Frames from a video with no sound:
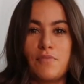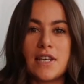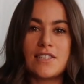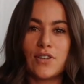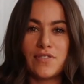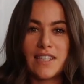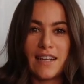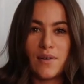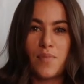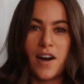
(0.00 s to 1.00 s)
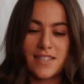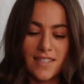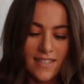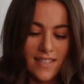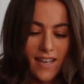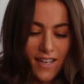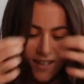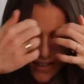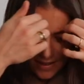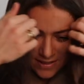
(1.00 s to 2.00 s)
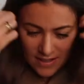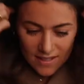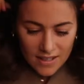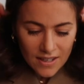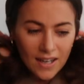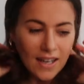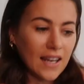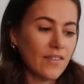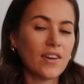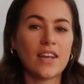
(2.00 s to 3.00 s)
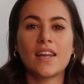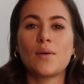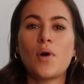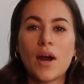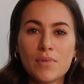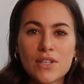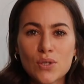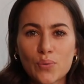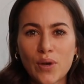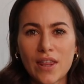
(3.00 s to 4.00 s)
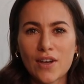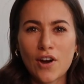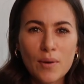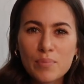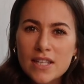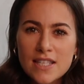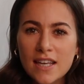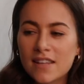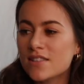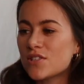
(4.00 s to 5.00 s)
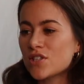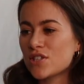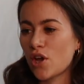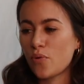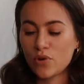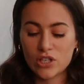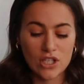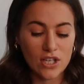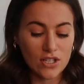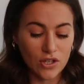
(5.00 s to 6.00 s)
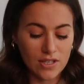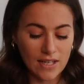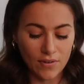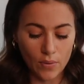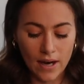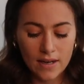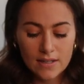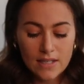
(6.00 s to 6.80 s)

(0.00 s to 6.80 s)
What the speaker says: of my stuff still in boxes because I live in an apartment with carpets and there's just so much dust everywhere.